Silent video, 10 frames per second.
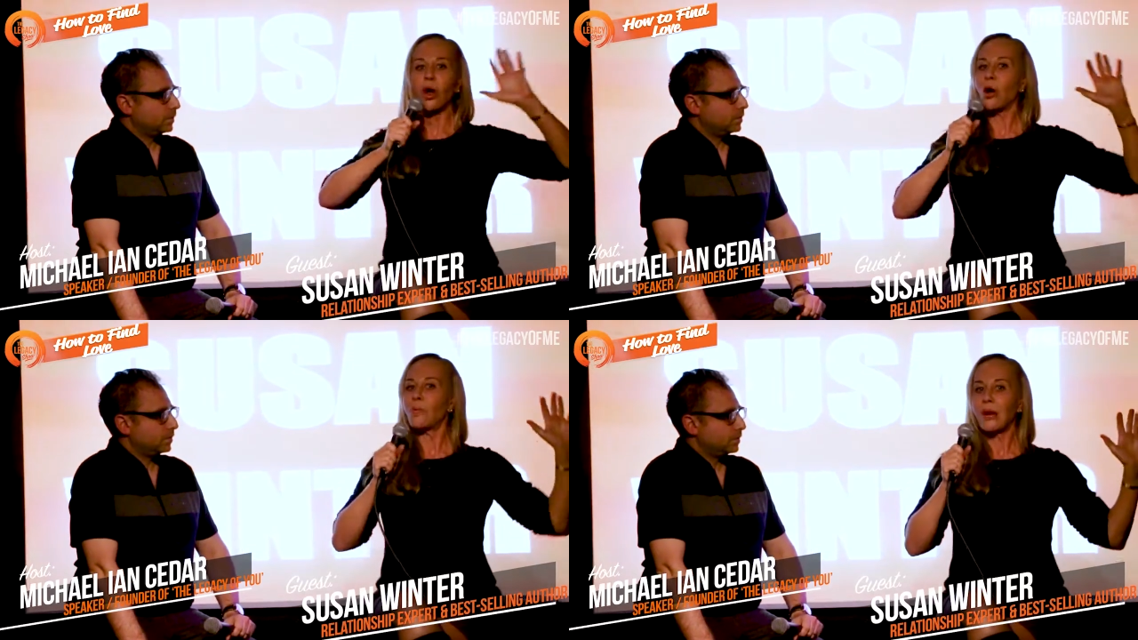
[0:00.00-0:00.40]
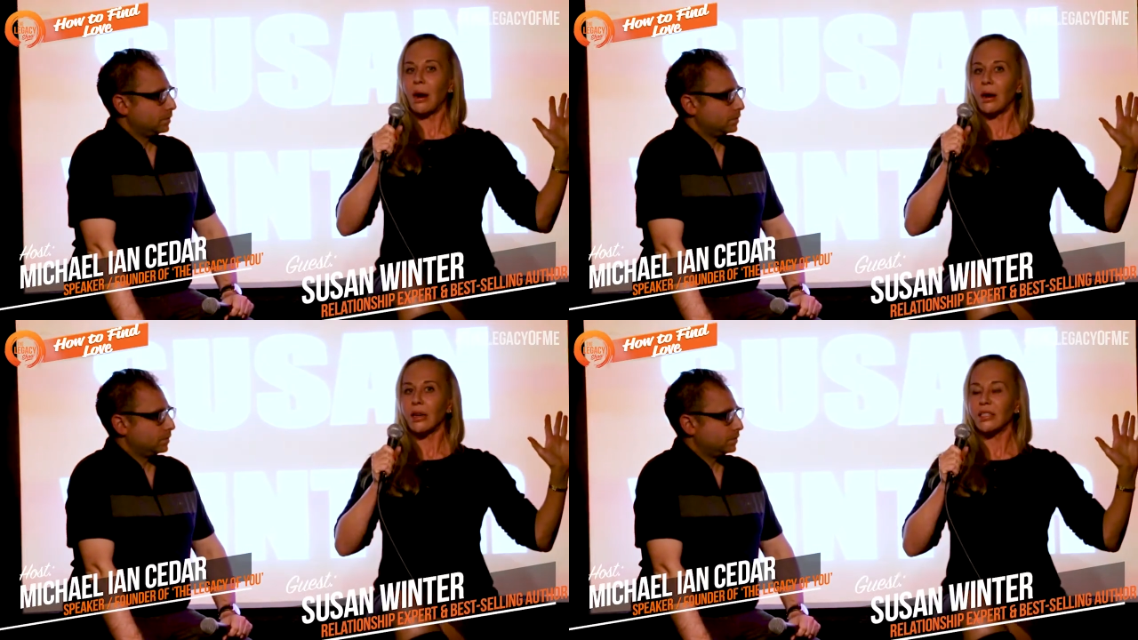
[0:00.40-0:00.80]
Speaker 1: open
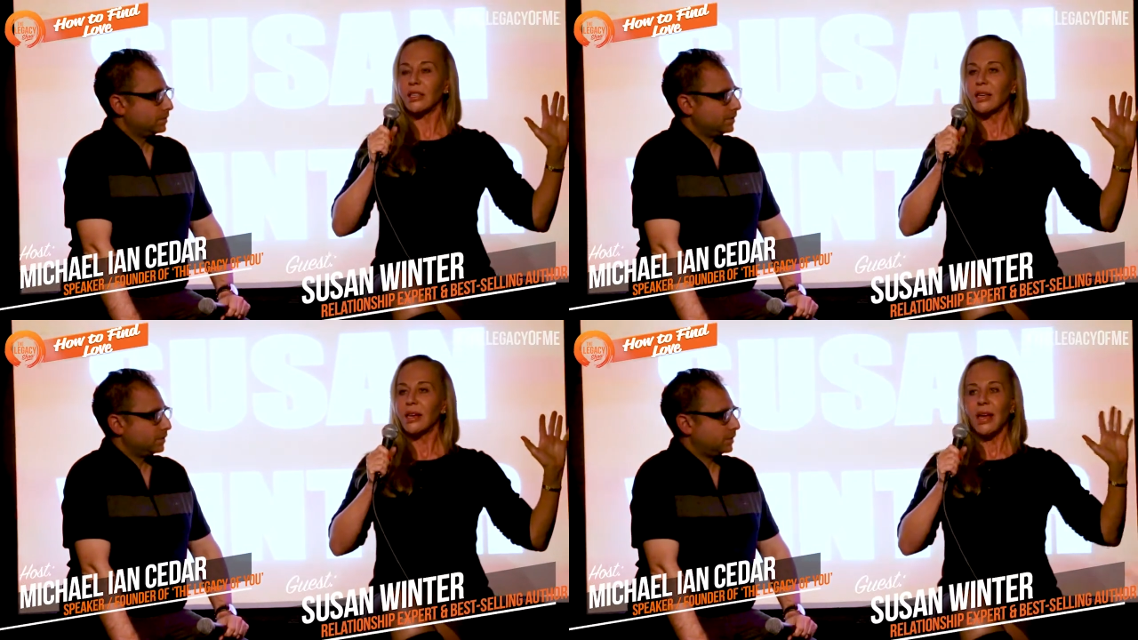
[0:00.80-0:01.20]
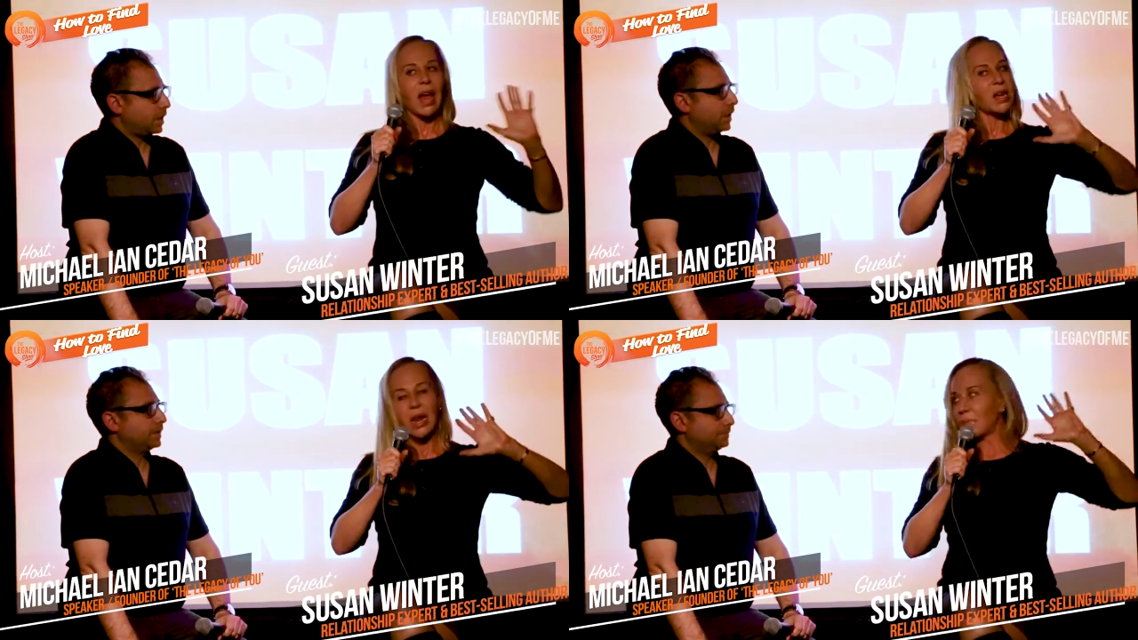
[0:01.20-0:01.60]
heart
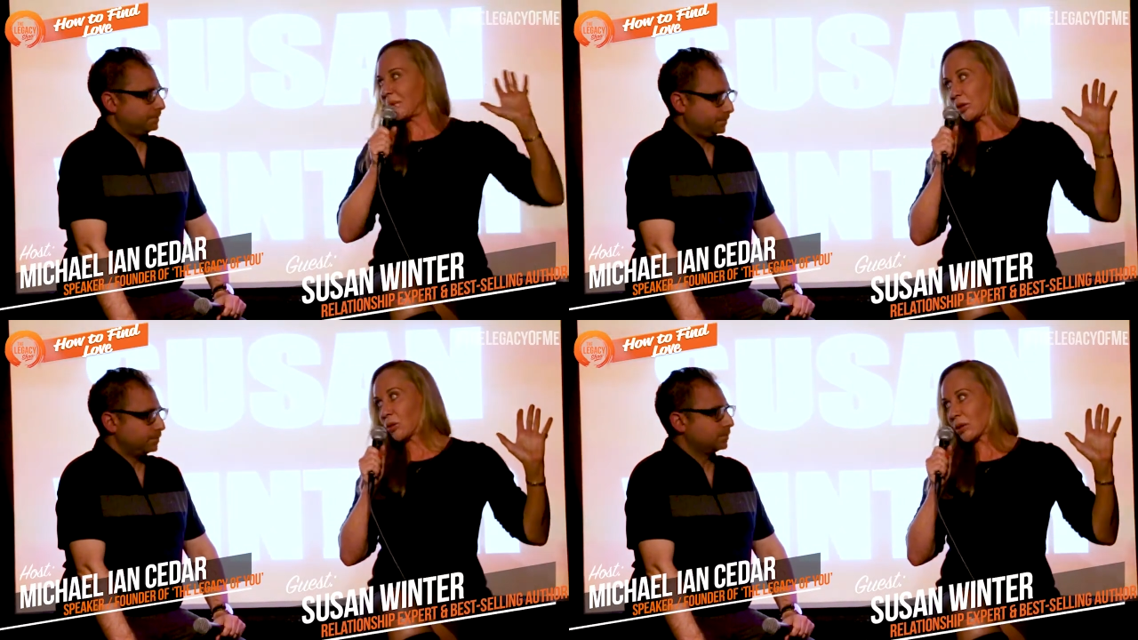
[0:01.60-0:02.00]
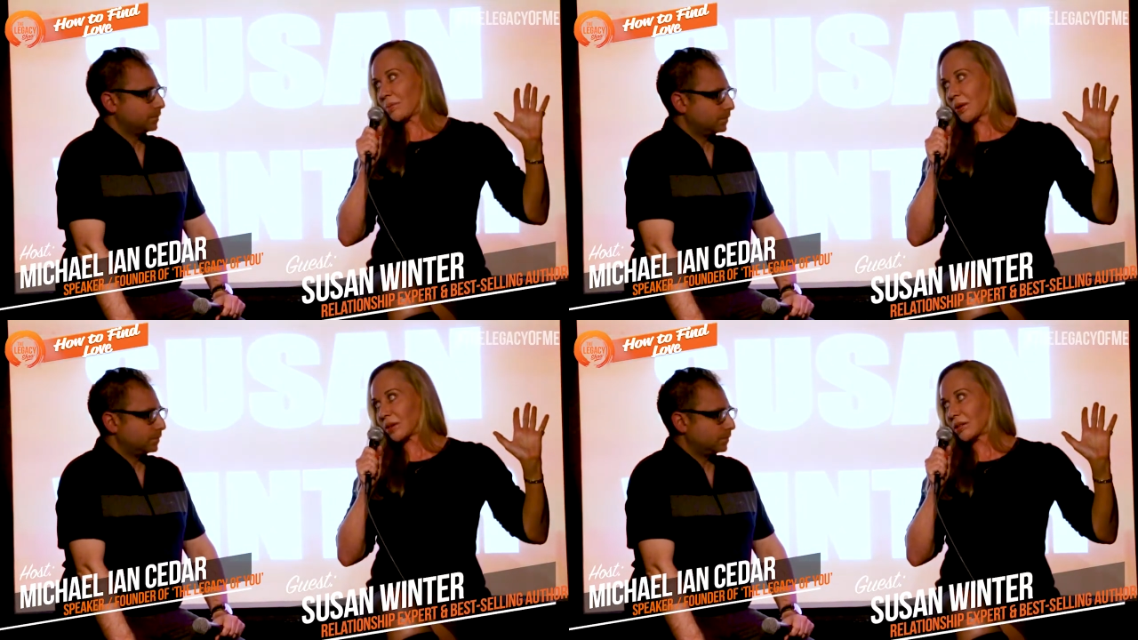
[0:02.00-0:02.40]
and not be torn
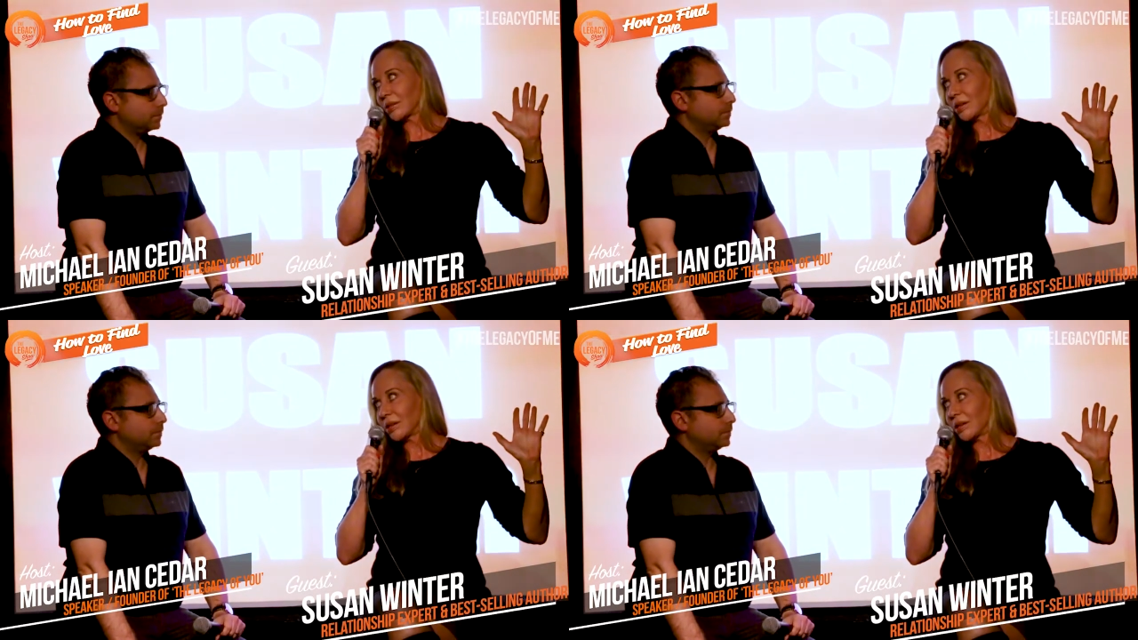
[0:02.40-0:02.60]
apart.